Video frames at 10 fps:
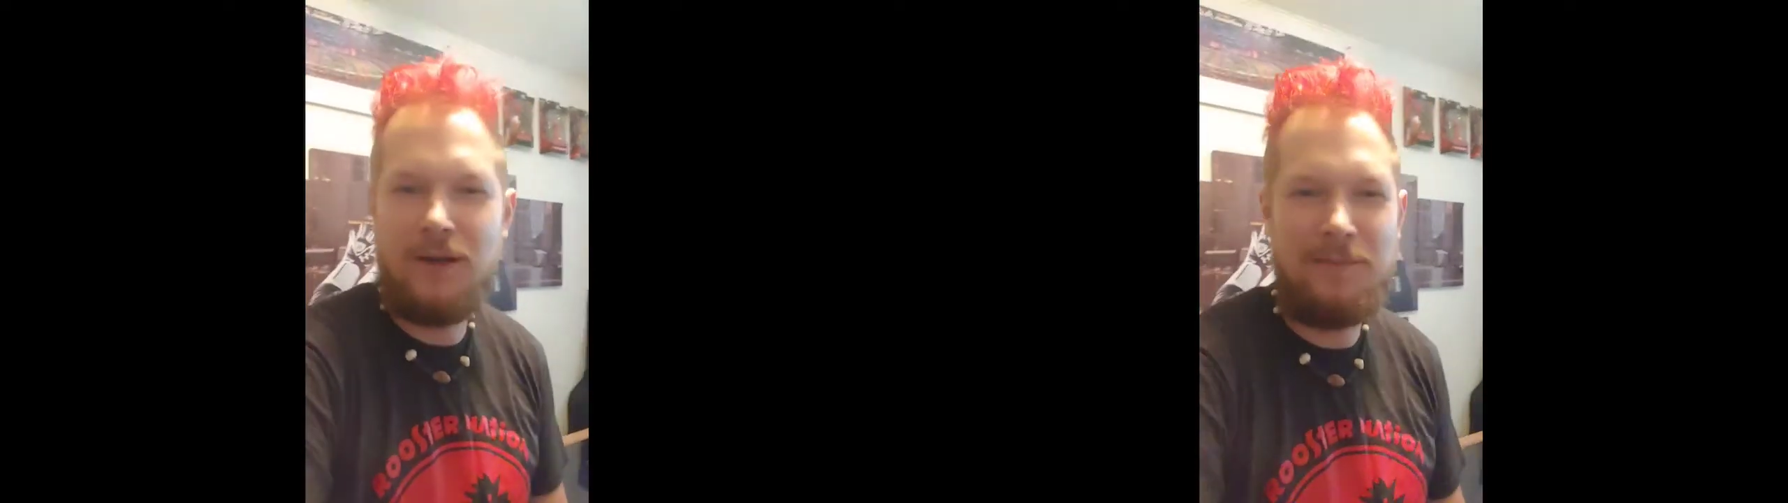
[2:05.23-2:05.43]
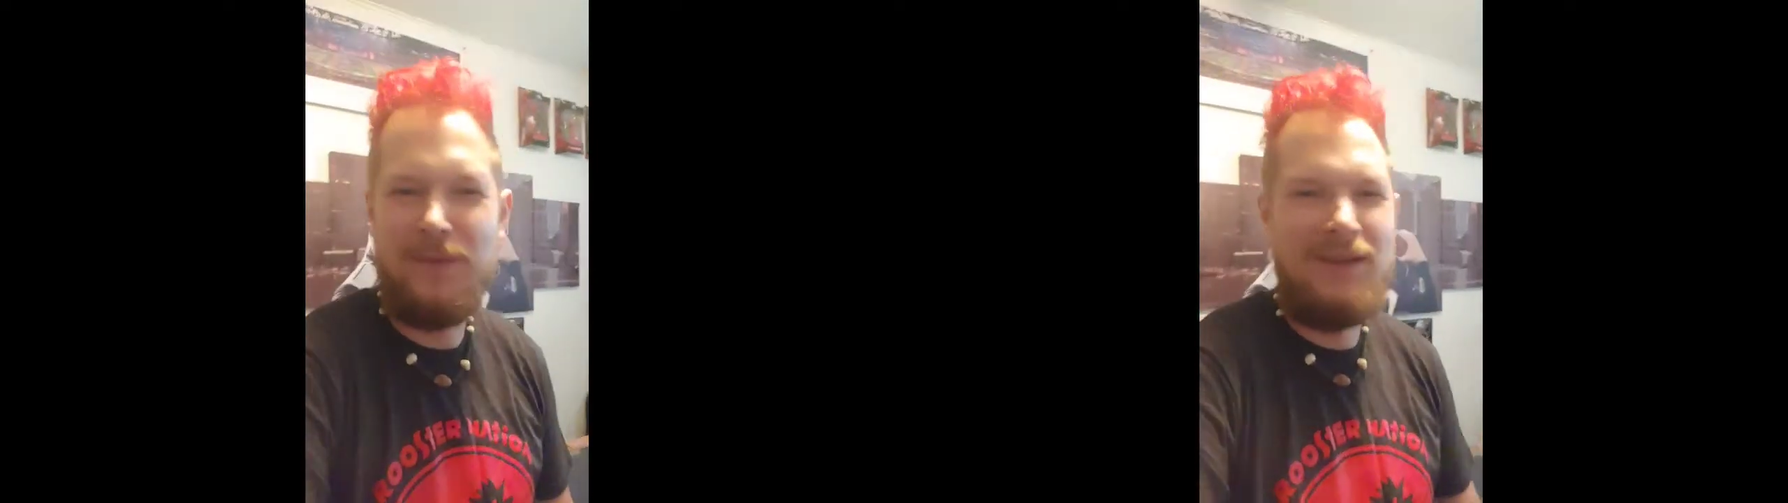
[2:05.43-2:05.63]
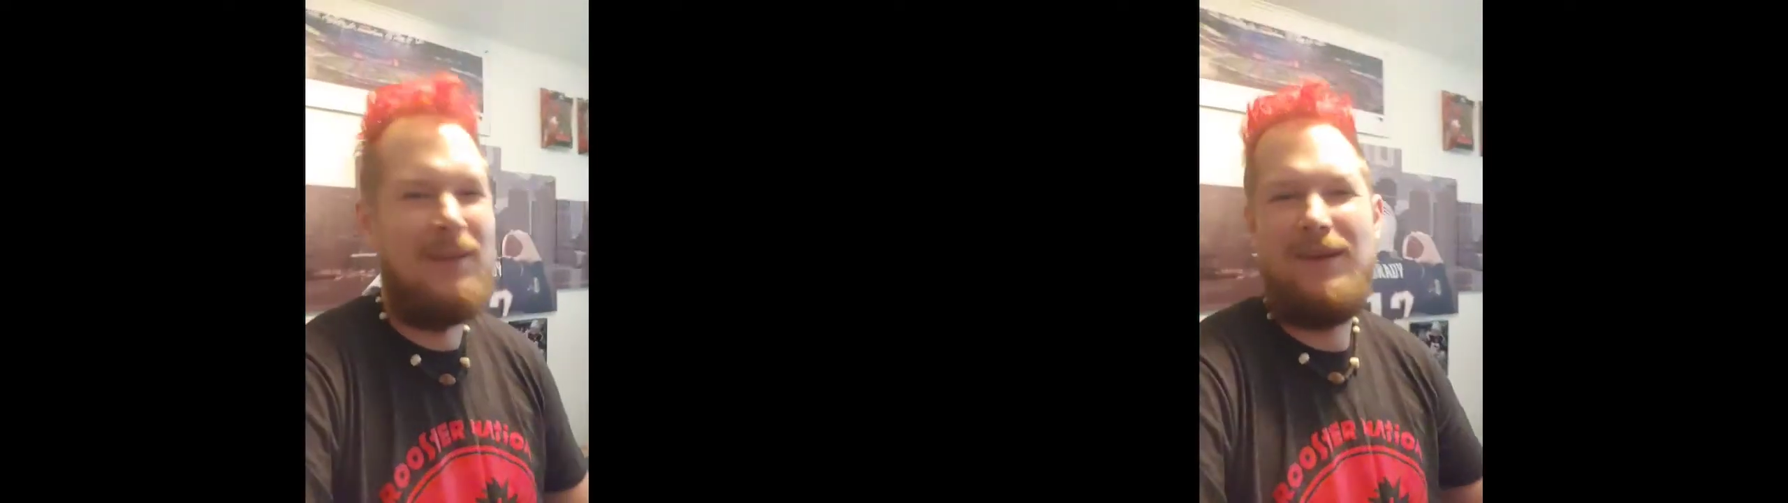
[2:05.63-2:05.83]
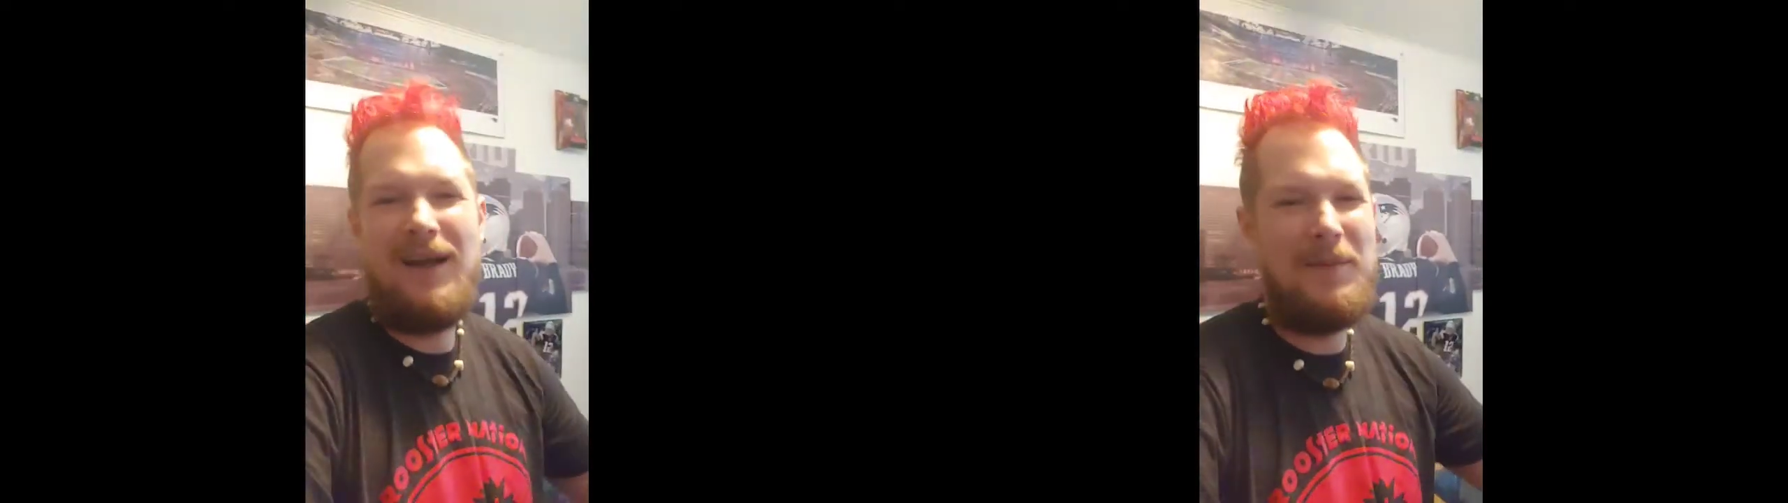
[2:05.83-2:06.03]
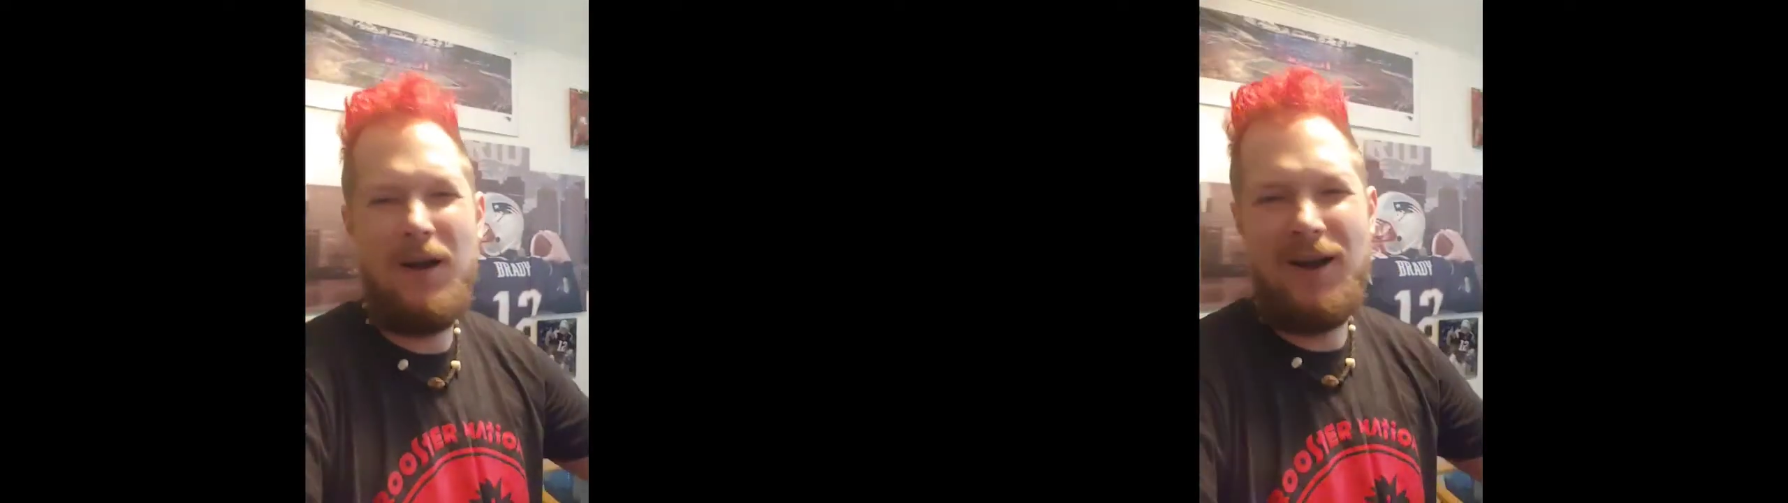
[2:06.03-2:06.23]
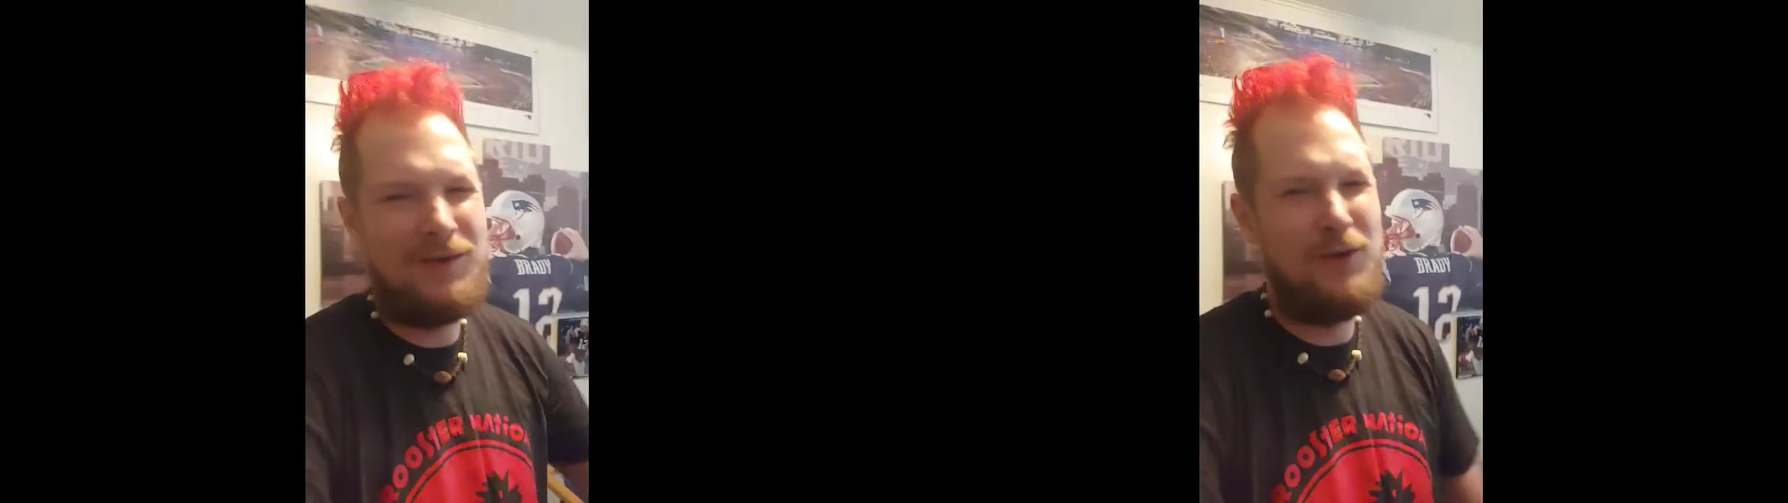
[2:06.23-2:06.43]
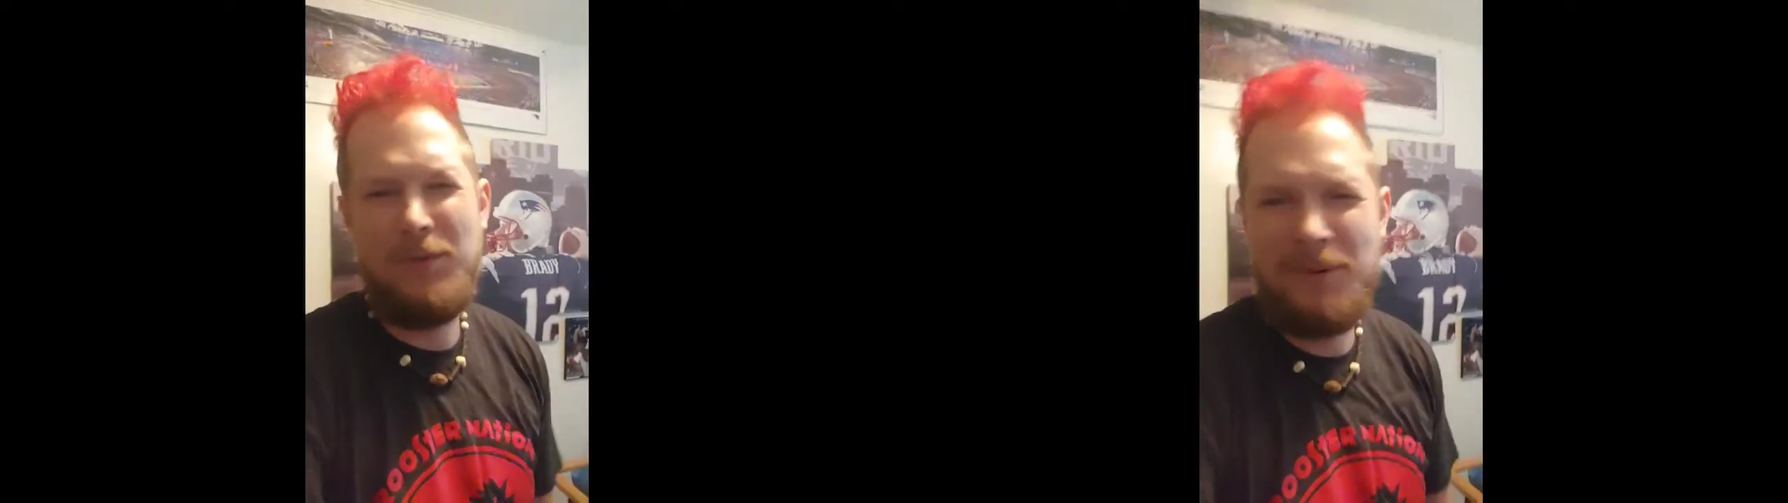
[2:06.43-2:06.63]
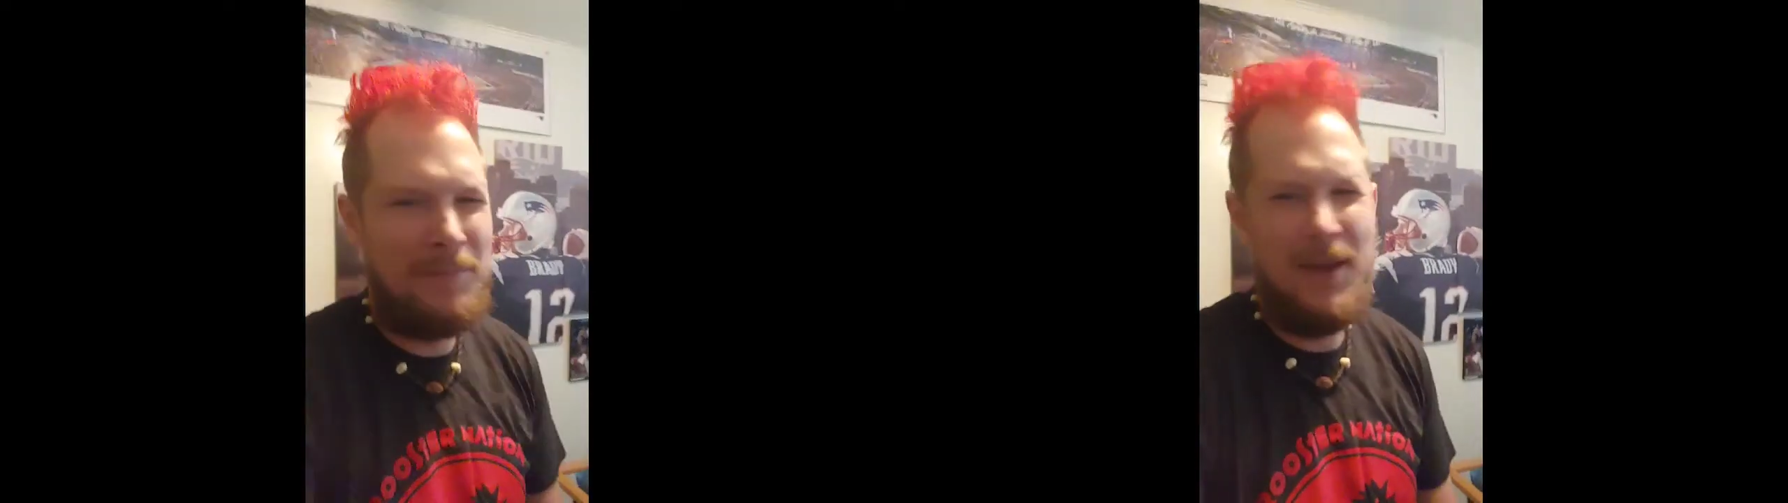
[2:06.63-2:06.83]
I'm I'm an
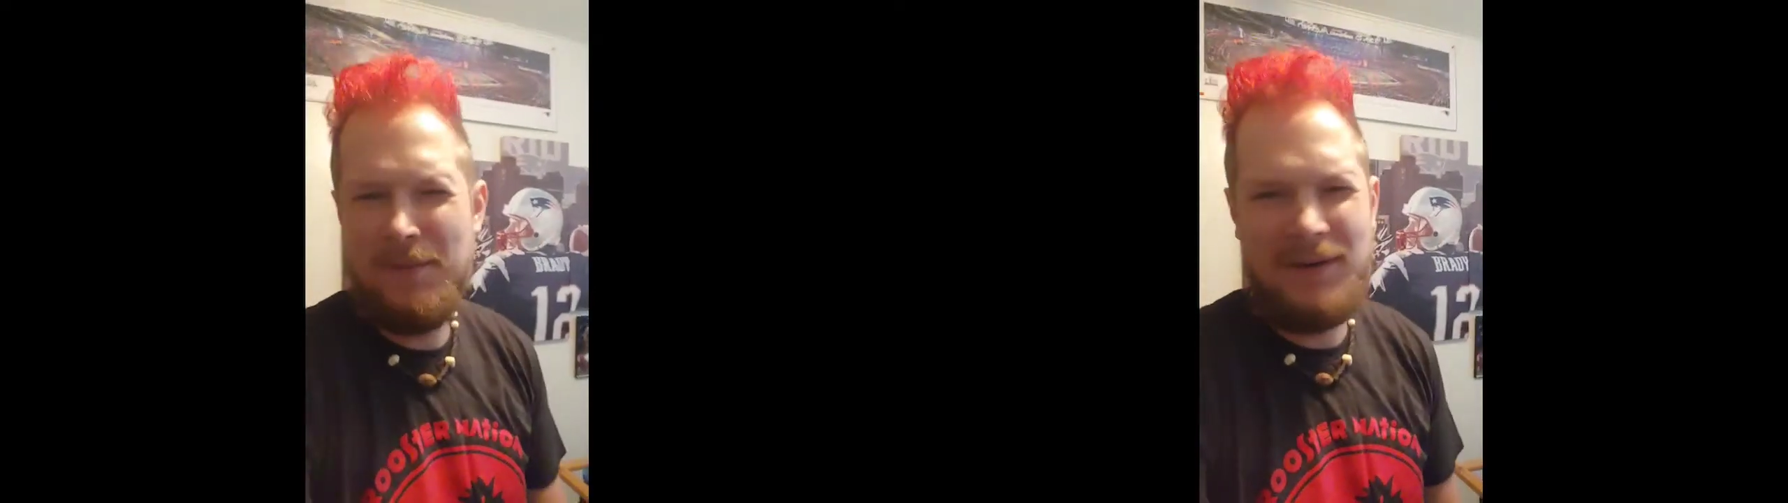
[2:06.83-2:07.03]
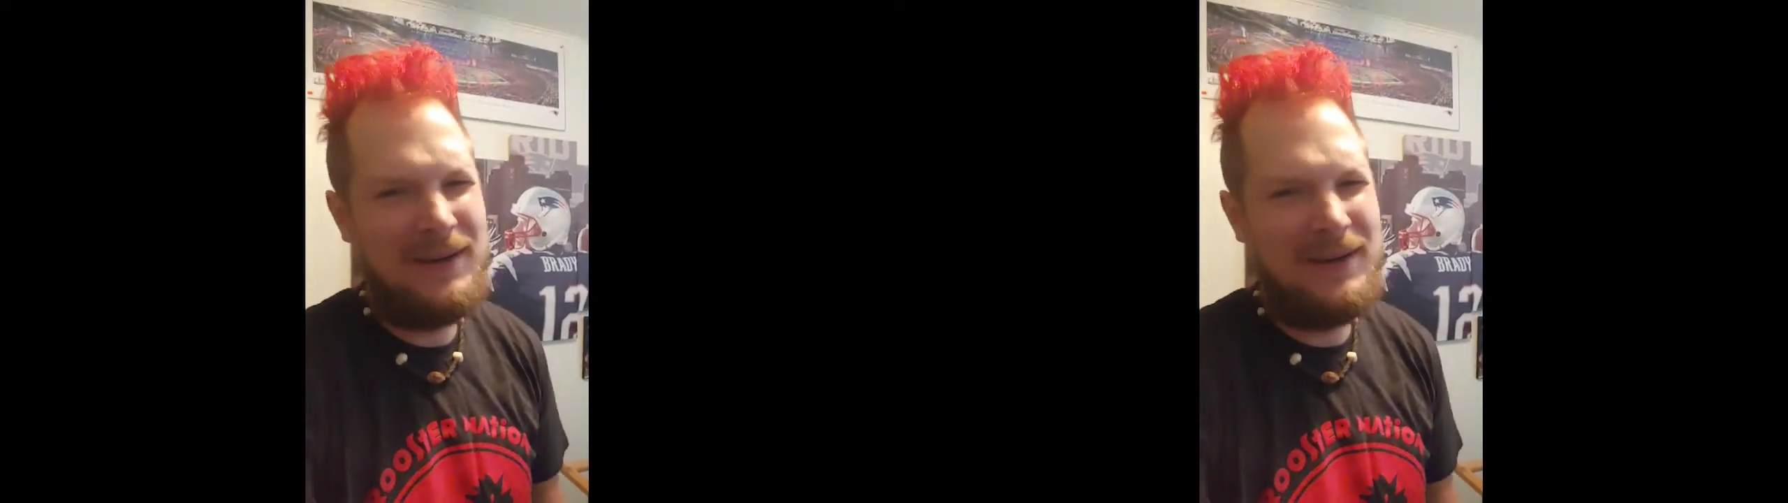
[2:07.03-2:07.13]
October baby.